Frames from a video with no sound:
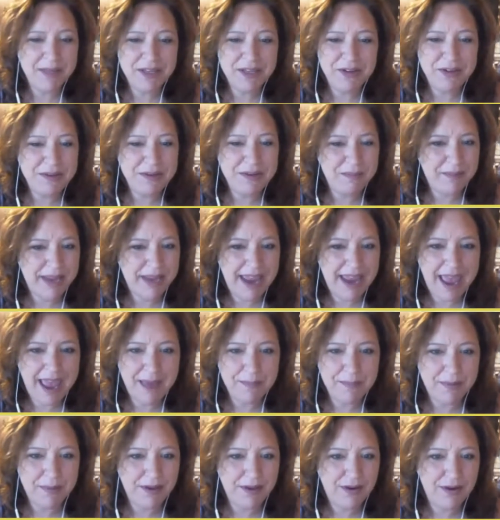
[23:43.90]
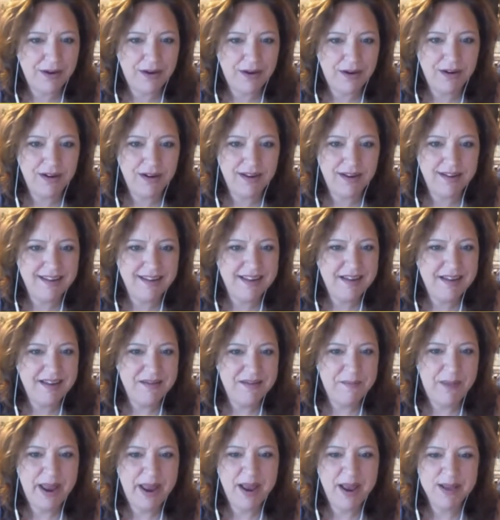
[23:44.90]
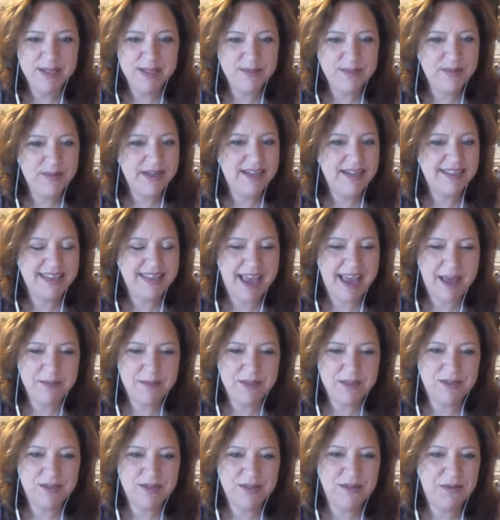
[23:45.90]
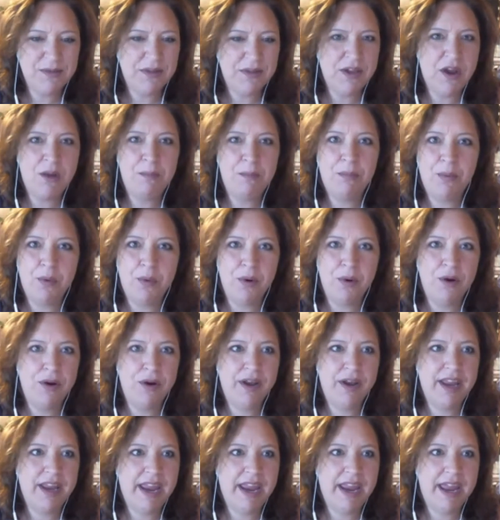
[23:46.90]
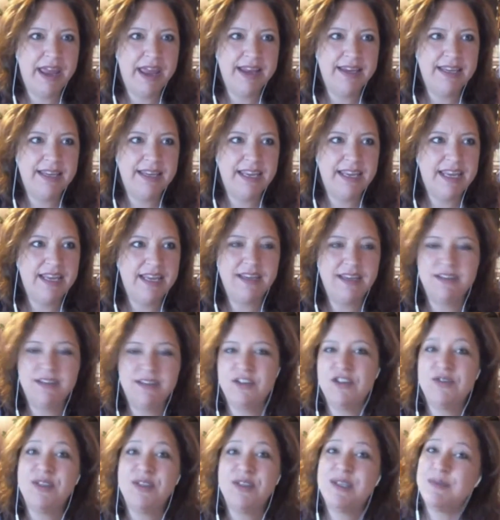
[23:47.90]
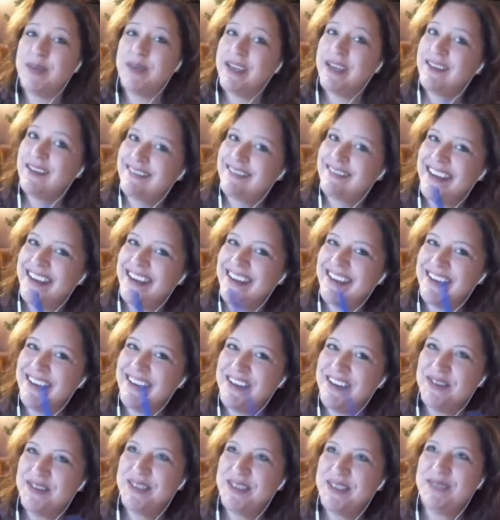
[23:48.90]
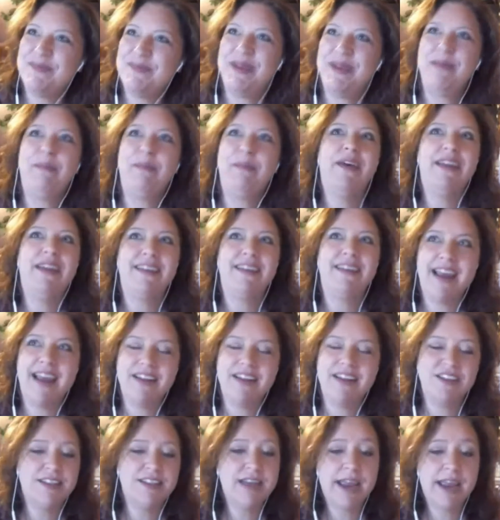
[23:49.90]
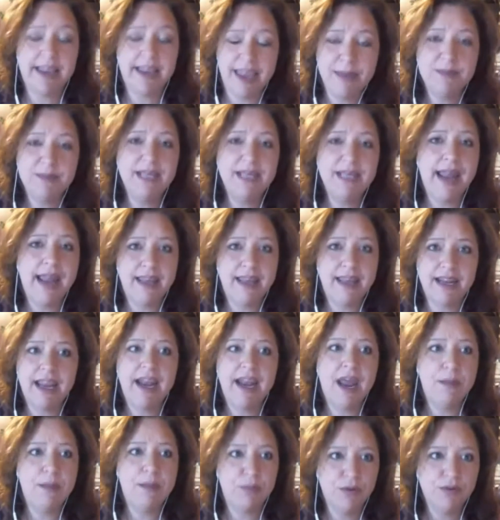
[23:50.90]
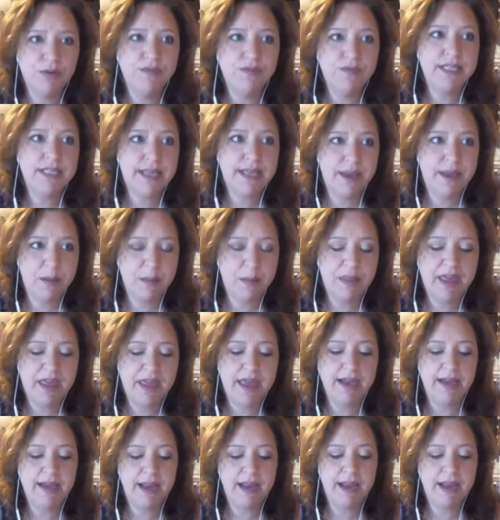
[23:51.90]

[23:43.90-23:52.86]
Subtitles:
couldn't be happier. My husband is absolutely on board, and he didn't used to be. But I kept at it, and I proved to him that